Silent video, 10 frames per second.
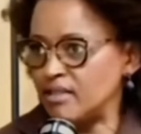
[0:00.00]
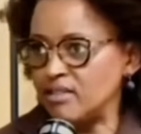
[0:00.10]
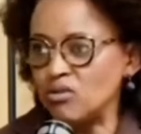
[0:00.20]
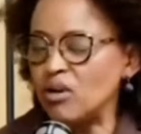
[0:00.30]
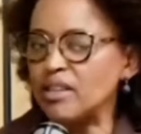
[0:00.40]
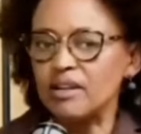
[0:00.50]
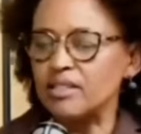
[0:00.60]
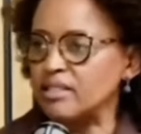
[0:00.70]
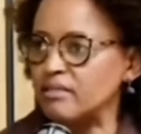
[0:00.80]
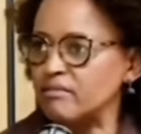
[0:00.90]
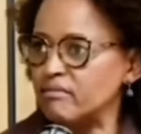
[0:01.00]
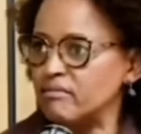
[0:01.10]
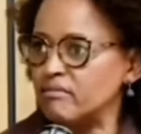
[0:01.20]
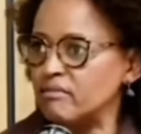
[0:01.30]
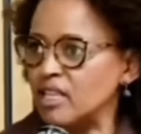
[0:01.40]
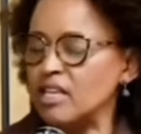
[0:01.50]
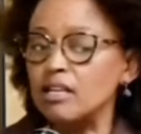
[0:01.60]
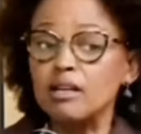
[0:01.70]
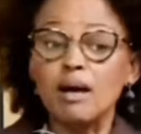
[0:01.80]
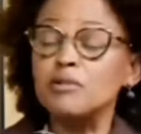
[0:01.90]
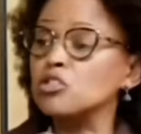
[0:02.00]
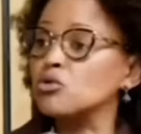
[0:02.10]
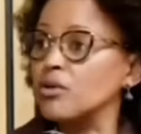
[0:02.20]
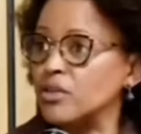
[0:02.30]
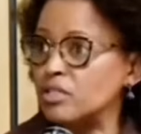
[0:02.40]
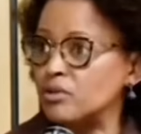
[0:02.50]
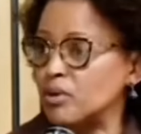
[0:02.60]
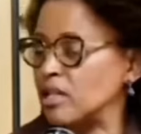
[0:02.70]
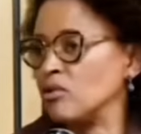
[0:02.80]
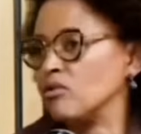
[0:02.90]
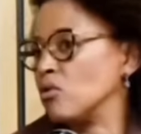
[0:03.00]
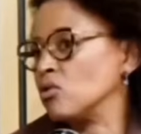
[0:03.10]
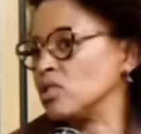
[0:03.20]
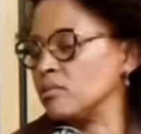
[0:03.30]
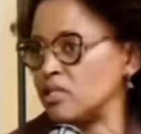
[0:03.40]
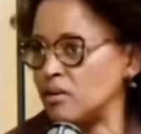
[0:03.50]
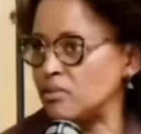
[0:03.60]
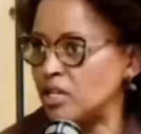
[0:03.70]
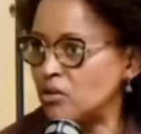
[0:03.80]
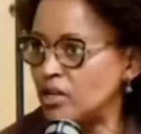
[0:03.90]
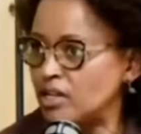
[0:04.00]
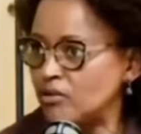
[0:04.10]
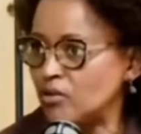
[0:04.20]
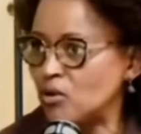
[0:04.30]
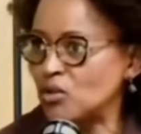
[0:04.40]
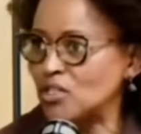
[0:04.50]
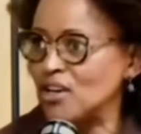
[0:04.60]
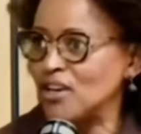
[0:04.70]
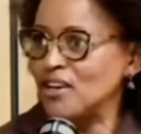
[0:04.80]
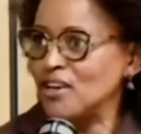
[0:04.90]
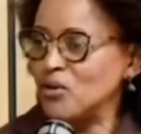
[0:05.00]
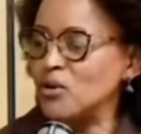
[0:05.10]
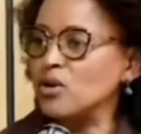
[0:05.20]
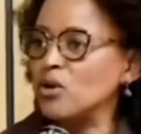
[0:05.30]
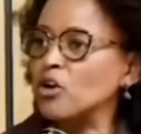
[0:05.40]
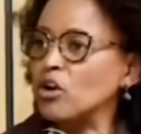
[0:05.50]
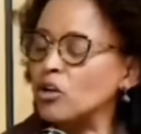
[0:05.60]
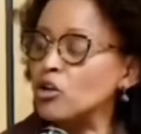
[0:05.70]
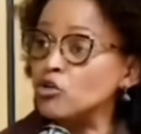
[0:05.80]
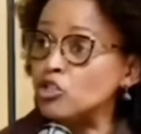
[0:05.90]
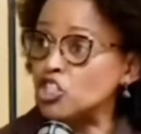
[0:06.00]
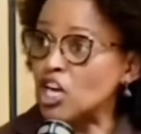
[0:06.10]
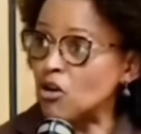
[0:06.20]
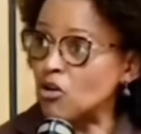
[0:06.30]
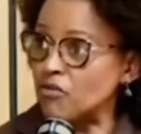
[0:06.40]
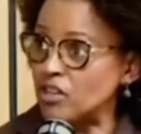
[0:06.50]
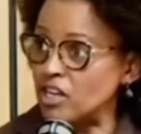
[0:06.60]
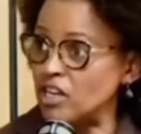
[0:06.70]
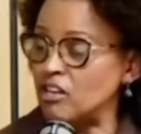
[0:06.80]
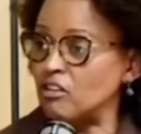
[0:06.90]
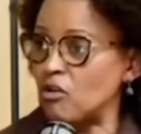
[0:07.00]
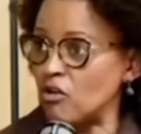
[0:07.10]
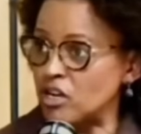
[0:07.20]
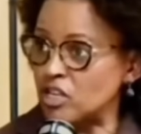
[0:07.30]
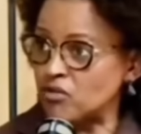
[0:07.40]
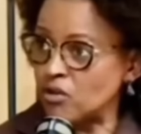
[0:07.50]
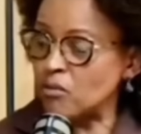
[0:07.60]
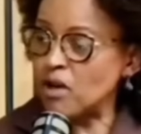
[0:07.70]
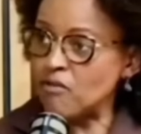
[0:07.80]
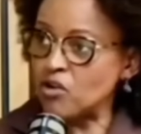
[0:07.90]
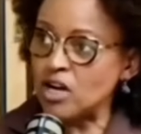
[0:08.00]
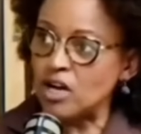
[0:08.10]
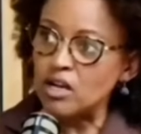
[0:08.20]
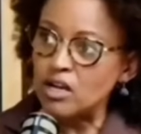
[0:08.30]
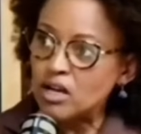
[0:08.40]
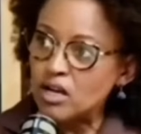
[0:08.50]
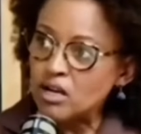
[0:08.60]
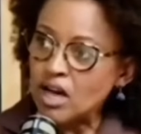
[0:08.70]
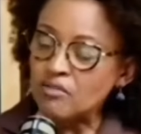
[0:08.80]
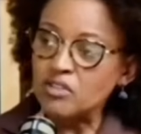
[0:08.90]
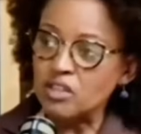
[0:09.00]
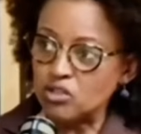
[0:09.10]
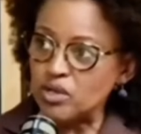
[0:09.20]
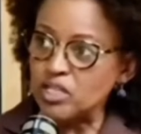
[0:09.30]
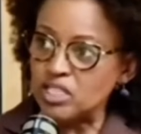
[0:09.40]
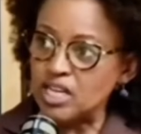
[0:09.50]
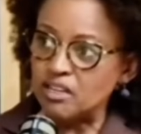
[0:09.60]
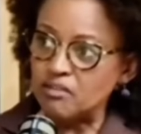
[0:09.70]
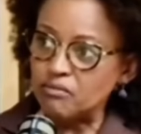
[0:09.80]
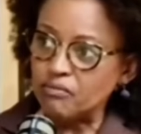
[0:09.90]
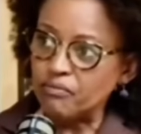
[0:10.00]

There's no other reason. They can come as tourists, but then, of course, sometimes they don't leave, of course. We know we got a huge chunk of the illegal foreigners from Africa after the 2010,